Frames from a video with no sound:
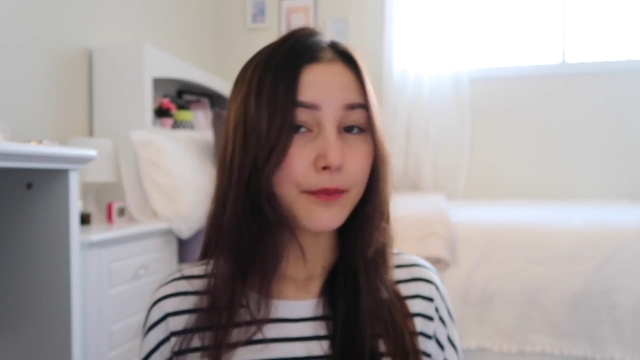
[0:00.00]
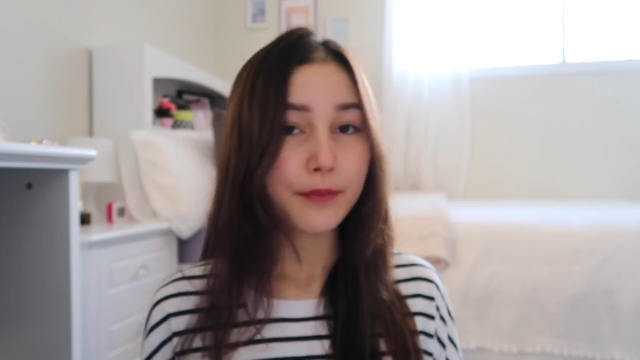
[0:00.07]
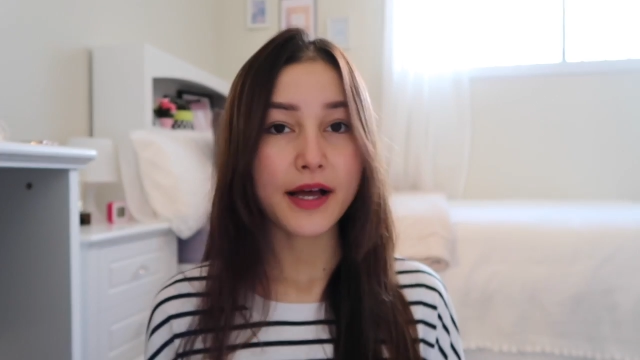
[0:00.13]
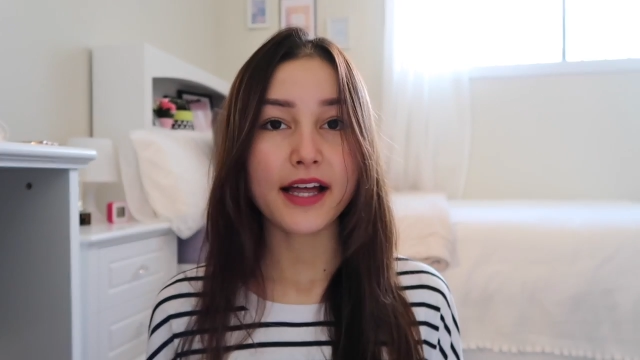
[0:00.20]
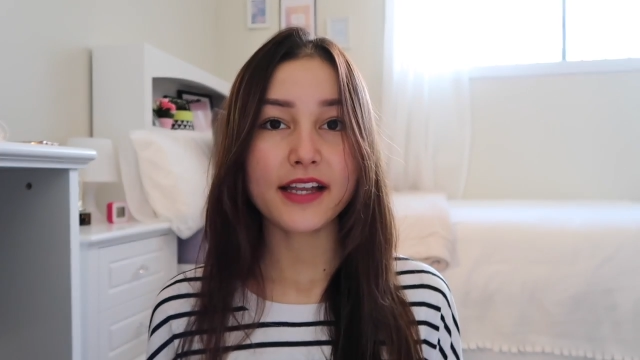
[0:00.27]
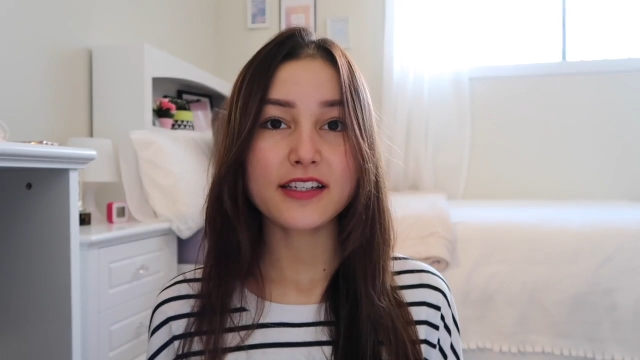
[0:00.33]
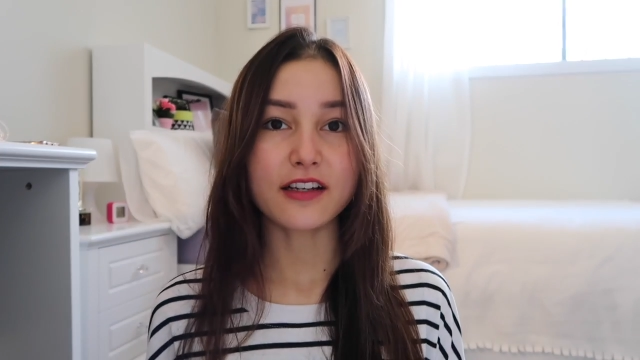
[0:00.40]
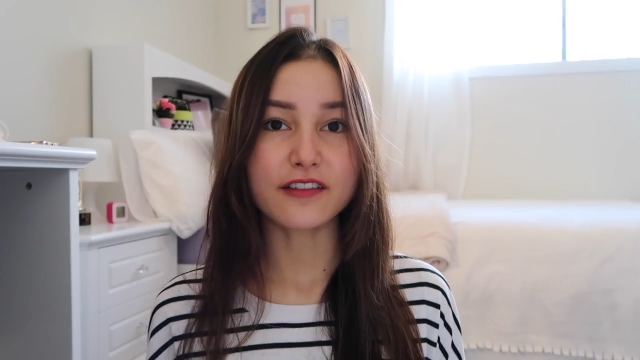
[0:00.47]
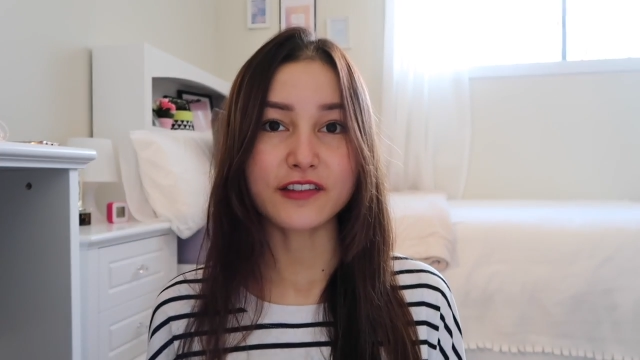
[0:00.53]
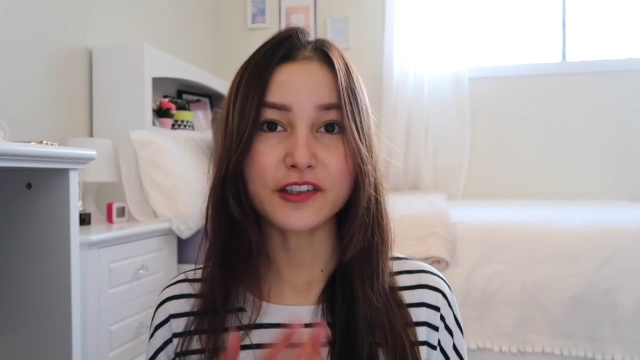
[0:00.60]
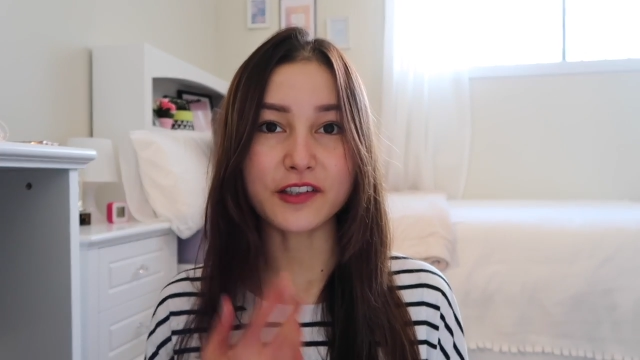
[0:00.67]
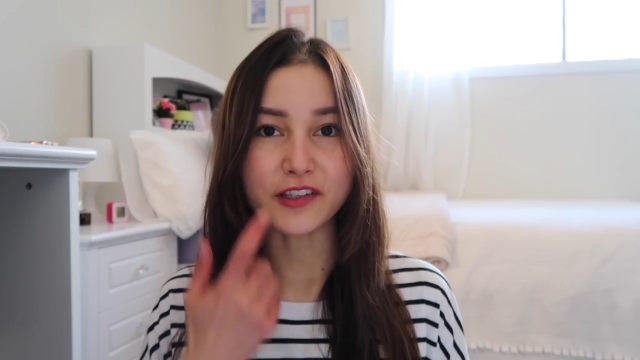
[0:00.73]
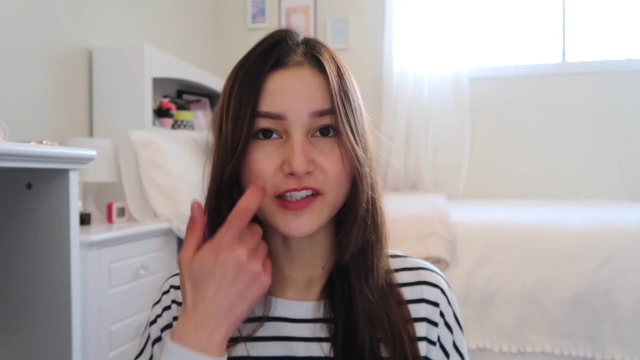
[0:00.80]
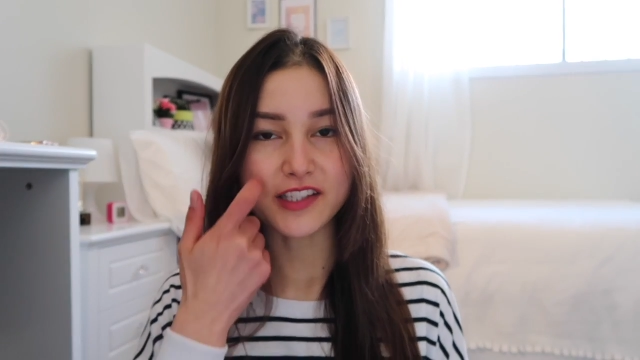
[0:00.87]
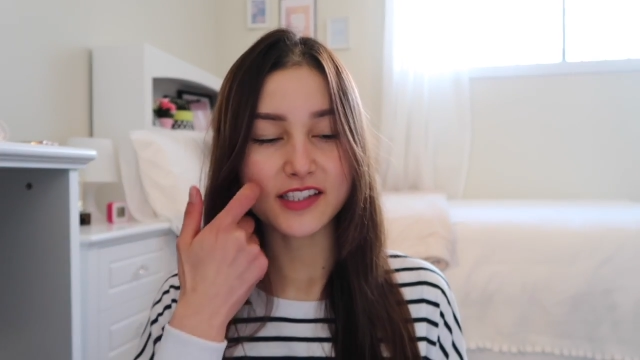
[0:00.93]
But of
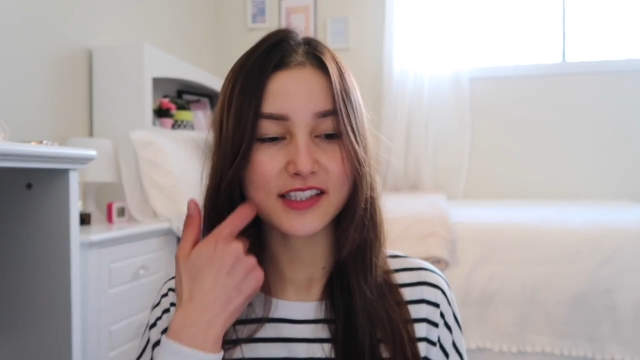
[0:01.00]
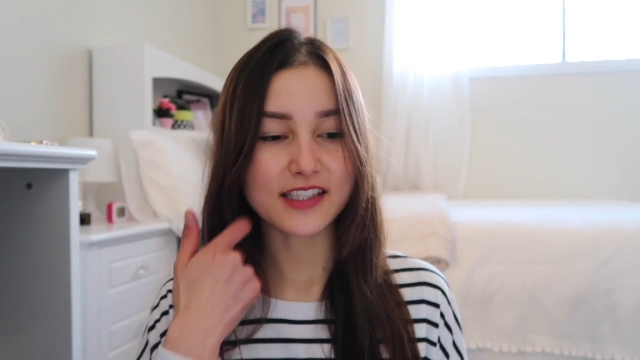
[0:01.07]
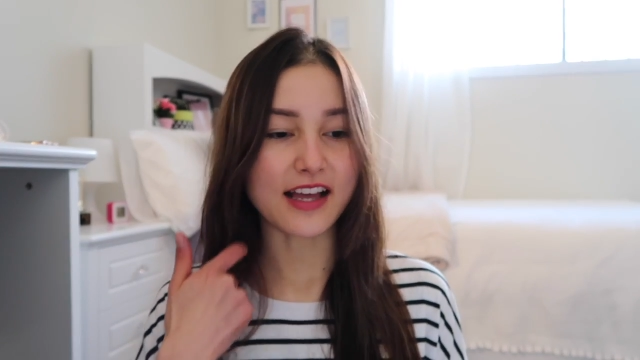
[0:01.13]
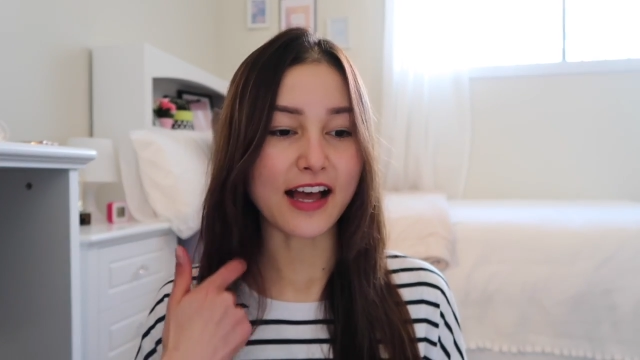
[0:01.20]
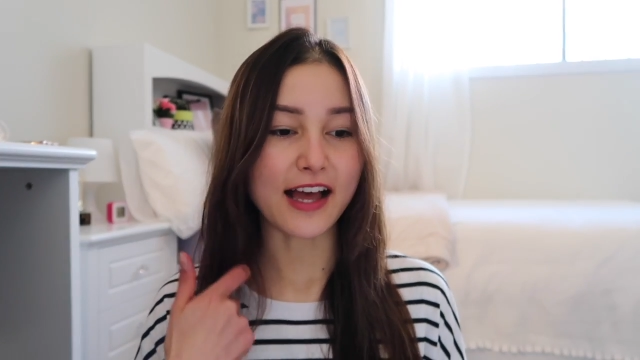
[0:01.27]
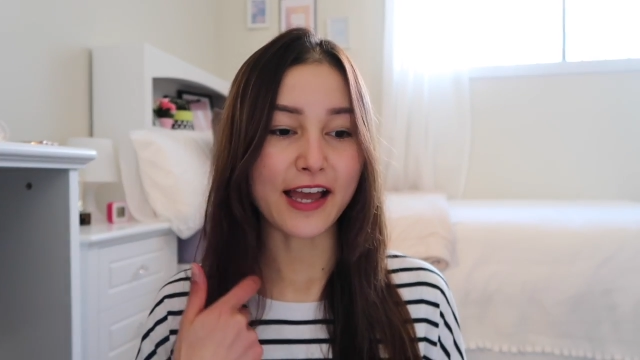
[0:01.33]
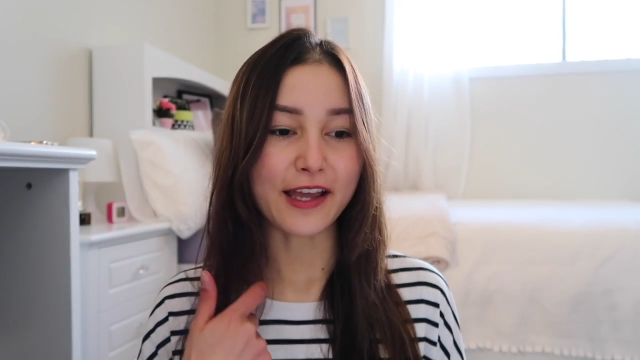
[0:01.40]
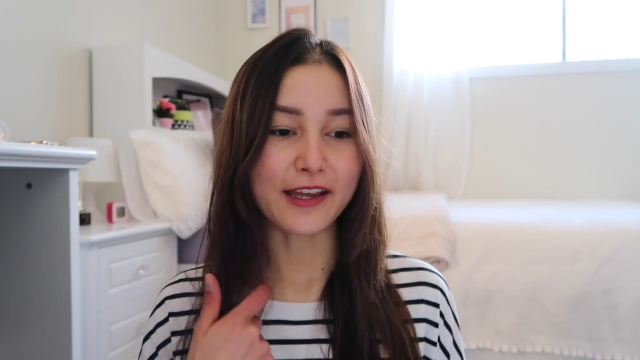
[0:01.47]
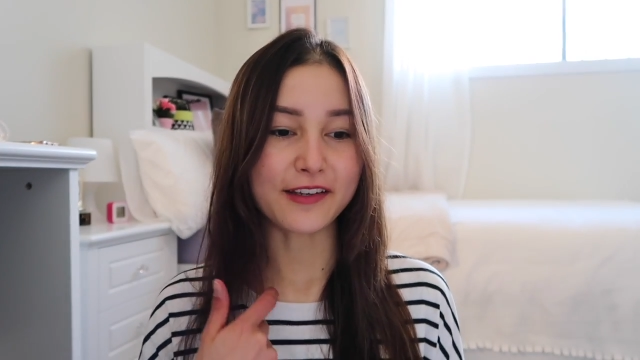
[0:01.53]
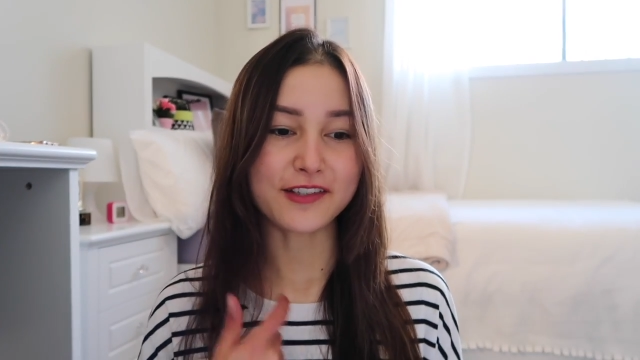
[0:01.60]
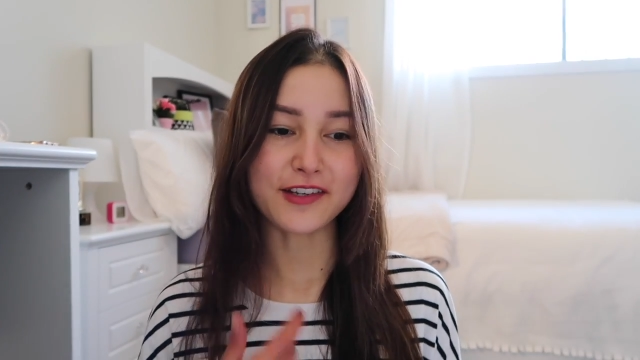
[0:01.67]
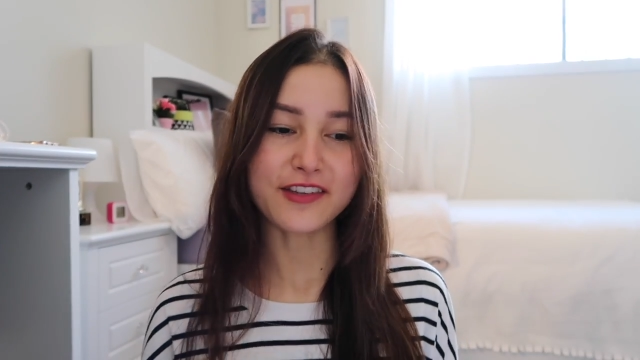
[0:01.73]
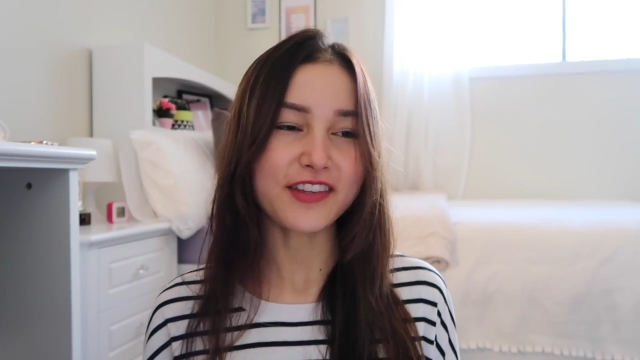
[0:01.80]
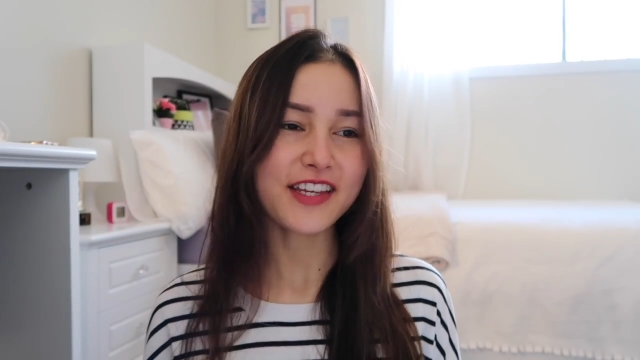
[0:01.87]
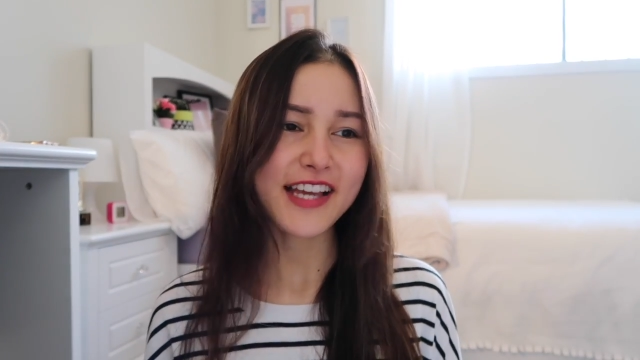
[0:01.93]
course I
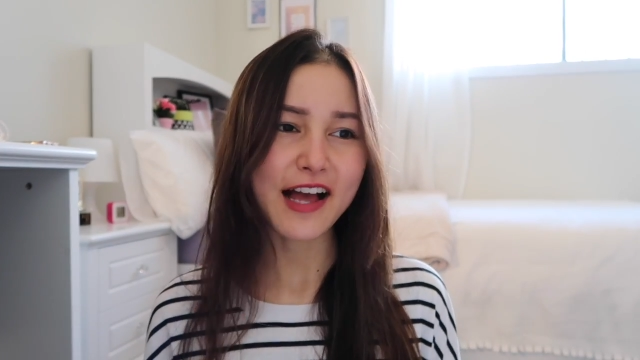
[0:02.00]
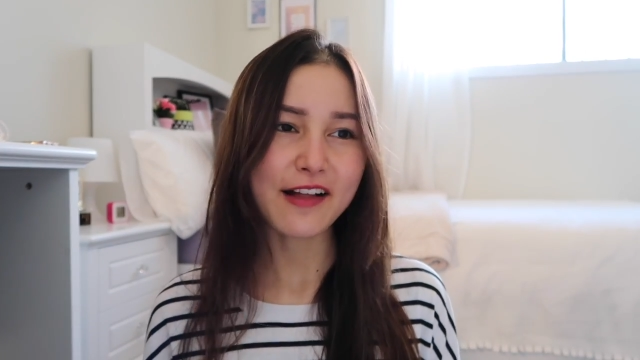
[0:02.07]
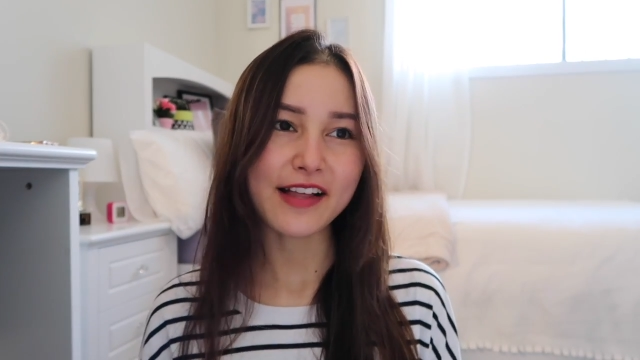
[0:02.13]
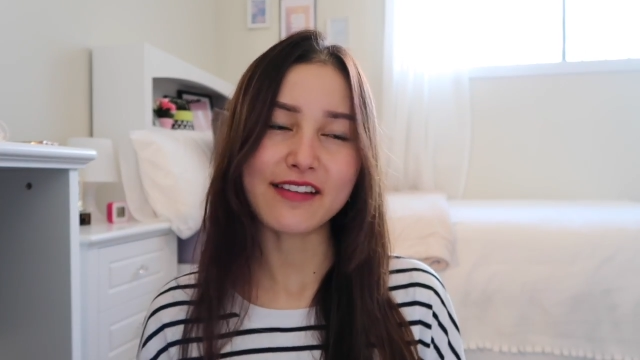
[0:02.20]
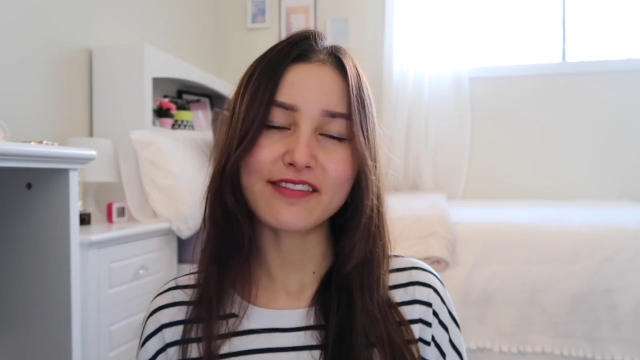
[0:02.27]
don't think I'll